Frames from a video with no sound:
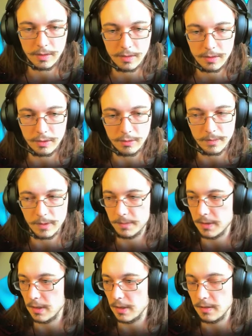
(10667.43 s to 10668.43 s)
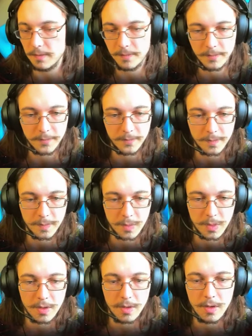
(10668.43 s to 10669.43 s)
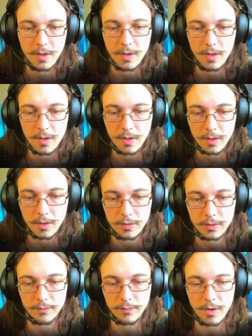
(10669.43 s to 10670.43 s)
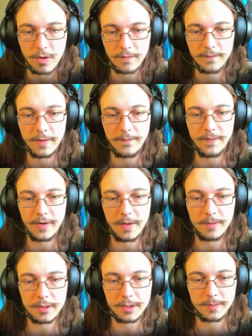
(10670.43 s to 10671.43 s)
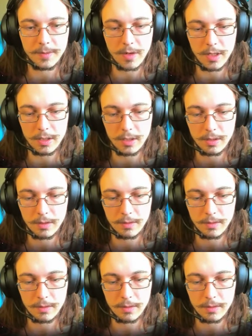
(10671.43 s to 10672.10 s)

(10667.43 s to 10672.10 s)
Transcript: Stupid obsidian. I was in the wrong flip-flapping spot.